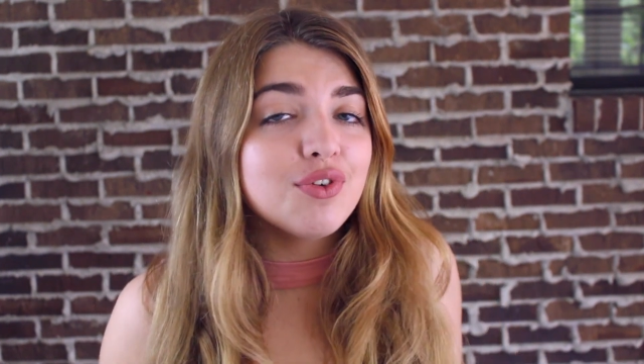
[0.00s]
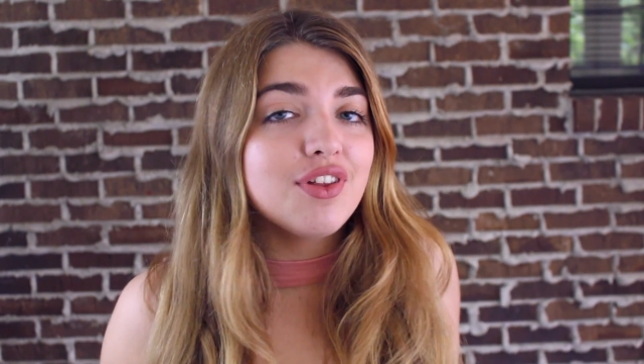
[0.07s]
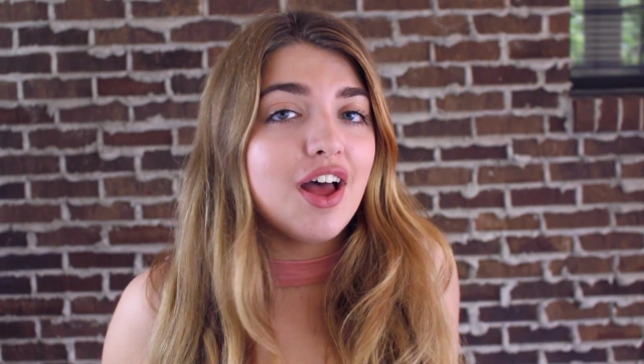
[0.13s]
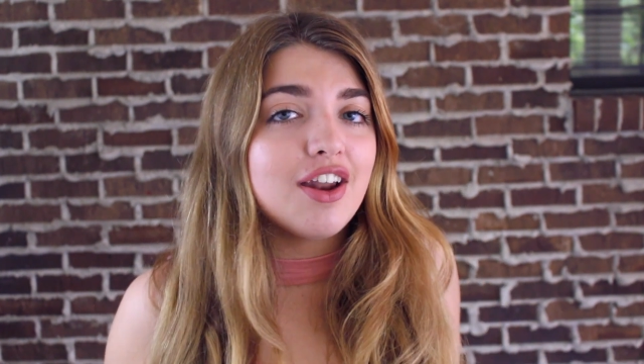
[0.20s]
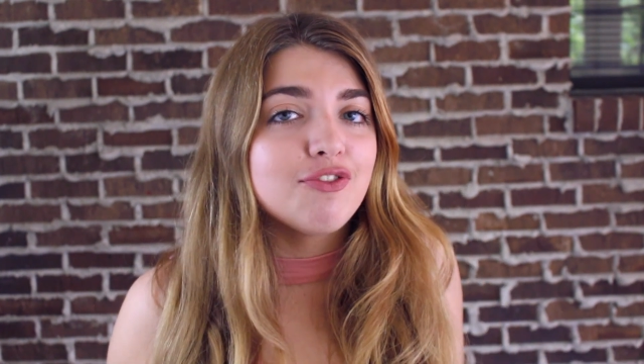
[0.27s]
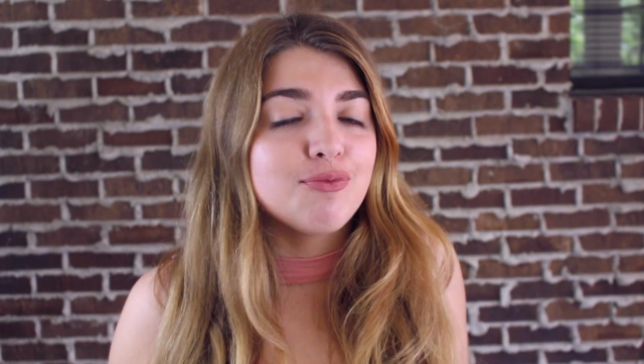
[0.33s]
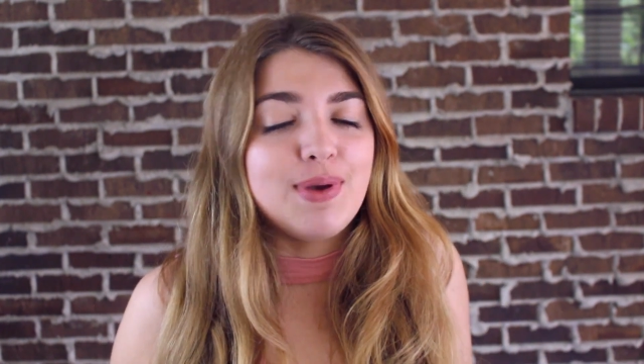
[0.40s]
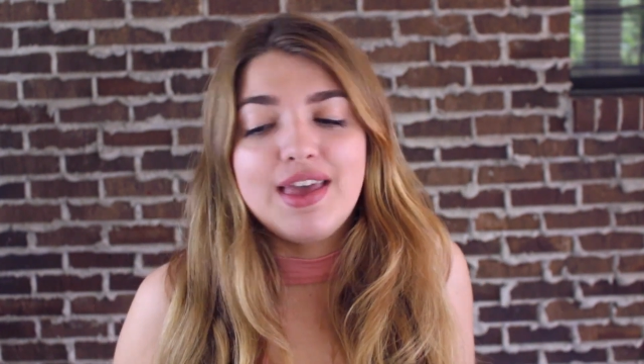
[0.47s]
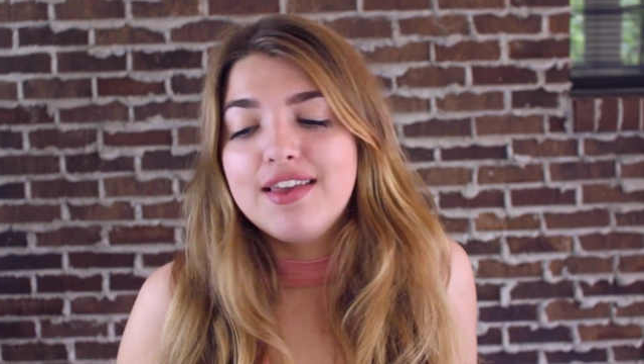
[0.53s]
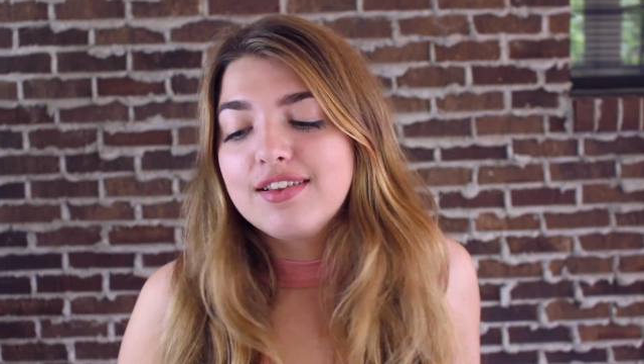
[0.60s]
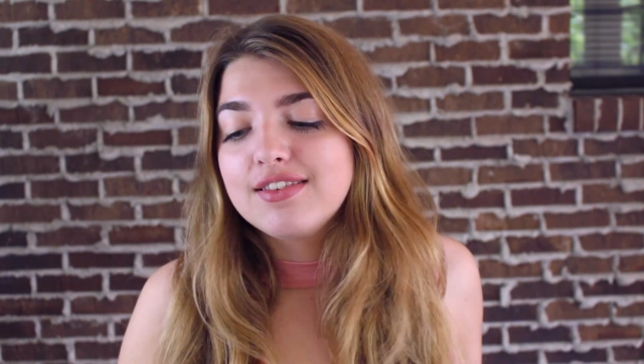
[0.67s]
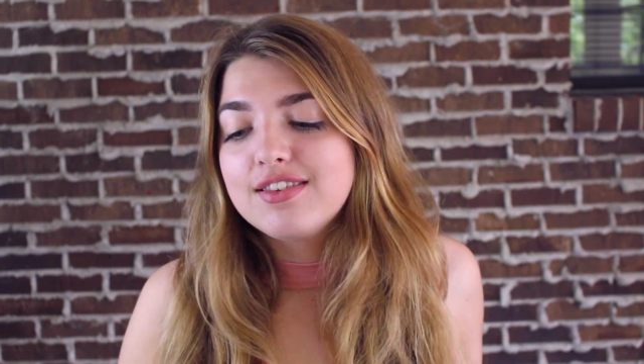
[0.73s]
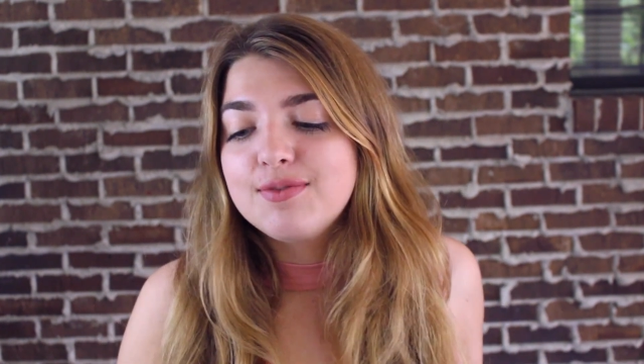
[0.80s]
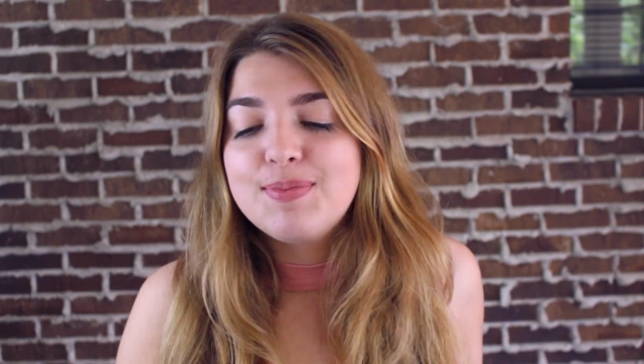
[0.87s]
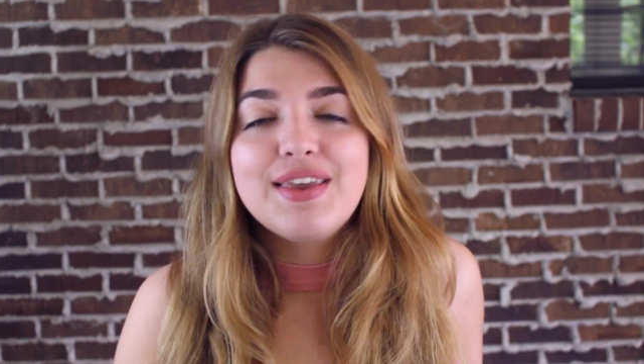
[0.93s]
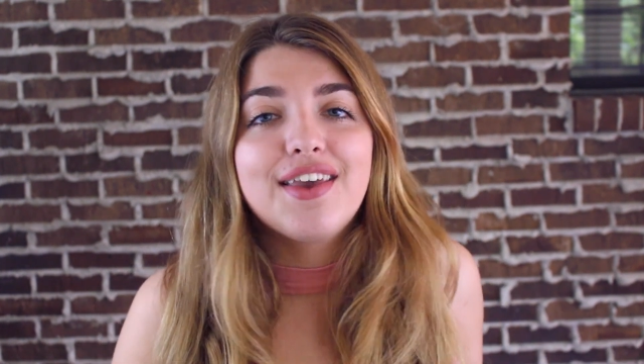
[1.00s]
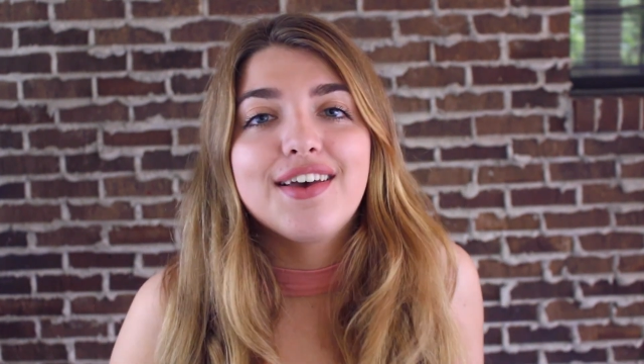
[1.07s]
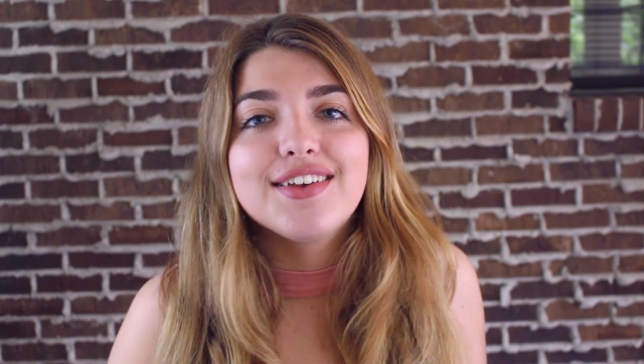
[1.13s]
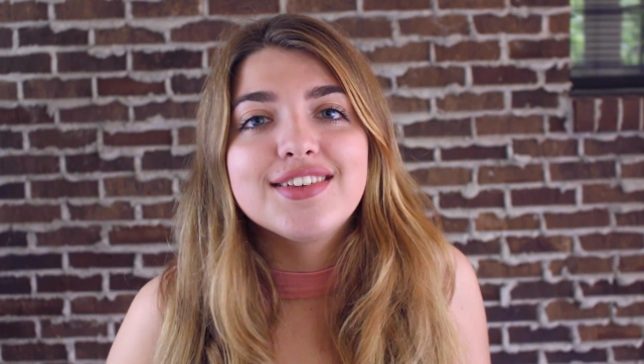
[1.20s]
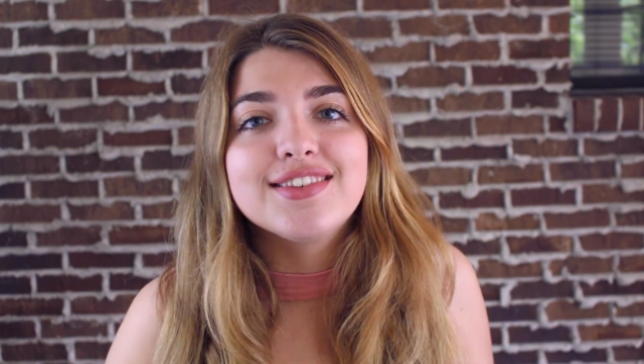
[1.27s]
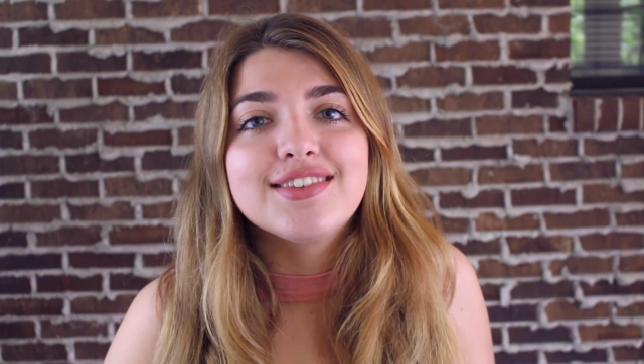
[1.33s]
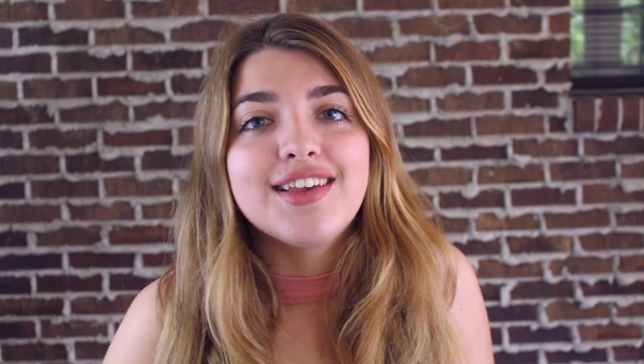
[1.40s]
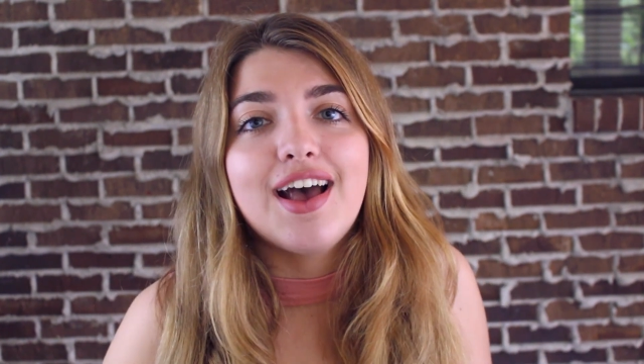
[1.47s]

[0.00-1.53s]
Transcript: a lot of pens because